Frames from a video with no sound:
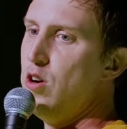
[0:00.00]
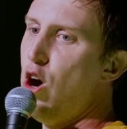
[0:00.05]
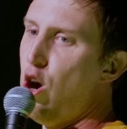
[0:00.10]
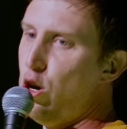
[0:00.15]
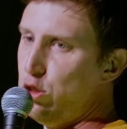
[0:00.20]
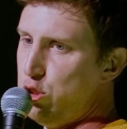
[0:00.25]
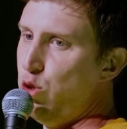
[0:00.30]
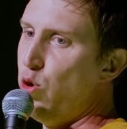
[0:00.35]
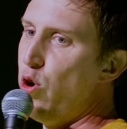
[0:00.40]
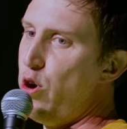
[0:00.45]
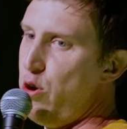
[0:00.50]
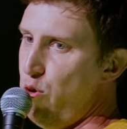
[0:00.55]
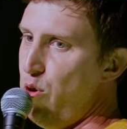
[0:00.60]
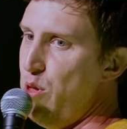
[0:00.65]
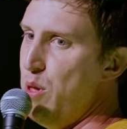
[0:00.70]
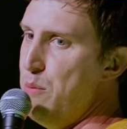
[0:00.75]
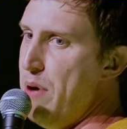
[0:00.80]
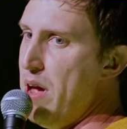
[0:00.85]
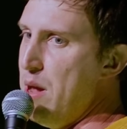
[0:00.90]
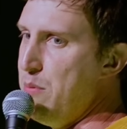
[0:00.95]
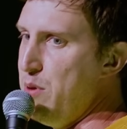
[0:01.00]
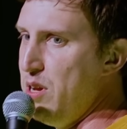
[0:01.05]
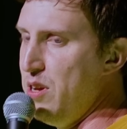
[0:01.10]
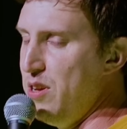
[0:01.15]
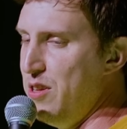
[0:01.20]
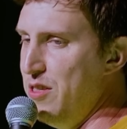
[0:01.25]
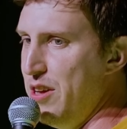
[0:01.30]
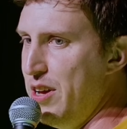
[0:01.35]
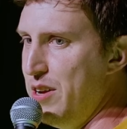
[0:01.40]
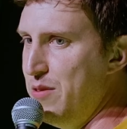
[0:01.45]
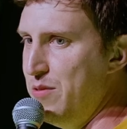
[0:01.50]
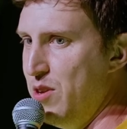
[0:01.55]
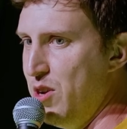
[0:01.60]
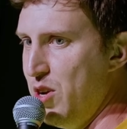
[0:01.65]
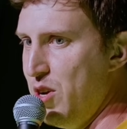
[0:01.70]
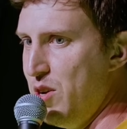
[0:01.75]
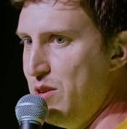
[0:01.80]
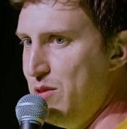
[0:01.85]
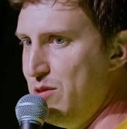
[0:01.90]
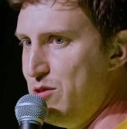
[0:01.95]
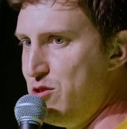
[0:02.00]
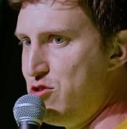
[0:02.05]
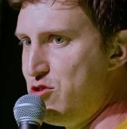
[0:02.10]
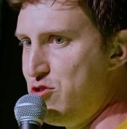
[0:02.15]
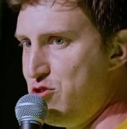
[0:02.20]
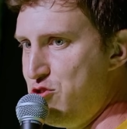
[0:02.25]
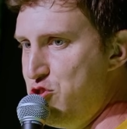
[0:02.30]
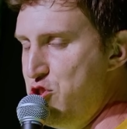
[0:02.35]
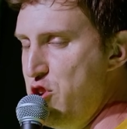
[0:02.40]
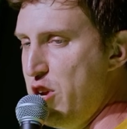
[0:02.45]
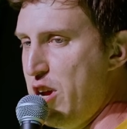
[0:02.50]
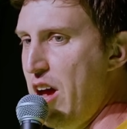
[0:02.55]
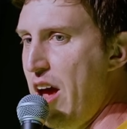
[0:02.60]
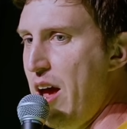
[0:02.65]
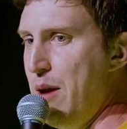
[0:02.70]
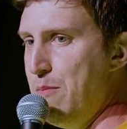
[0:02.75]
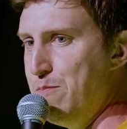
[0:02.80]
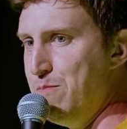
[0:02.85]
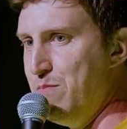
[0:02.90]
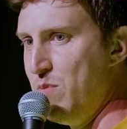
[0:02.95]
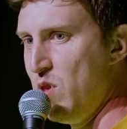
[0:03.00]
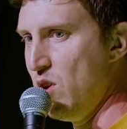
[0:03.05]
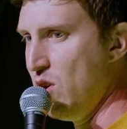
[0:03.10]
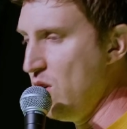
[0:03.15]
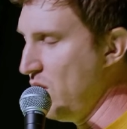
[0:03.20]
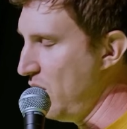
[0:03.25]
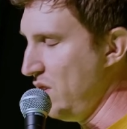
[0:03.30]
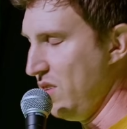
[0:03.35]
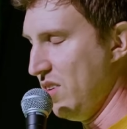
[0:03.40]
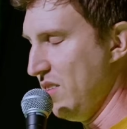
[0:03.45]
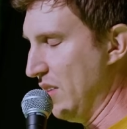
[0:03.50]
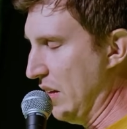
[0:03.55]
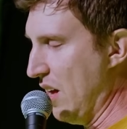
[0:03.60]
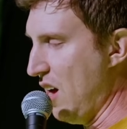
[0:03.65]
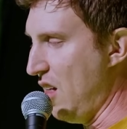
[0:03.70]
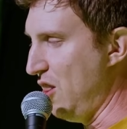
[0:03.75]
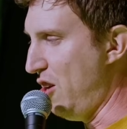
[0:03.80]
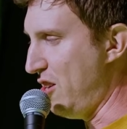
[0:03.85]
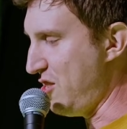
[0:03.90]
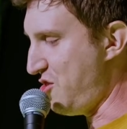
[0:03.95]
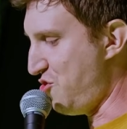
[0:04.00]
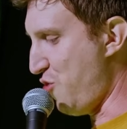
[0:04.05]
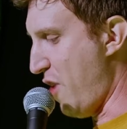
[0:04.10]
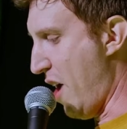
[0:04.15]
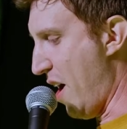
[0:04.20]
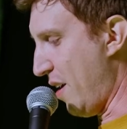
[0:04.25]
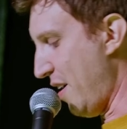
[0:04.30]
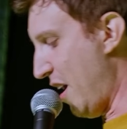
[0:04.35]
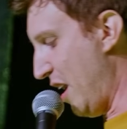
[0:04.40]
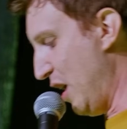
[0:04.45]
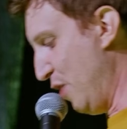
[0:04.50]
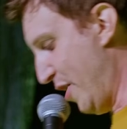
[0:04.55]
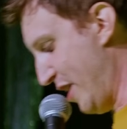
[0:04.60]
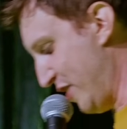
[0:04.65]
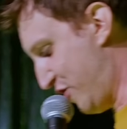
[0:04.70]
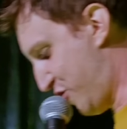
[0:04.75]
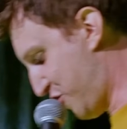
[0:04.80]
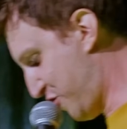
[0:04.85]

Oh, sure. You were the baby, and then she came. I lost track. Anyways.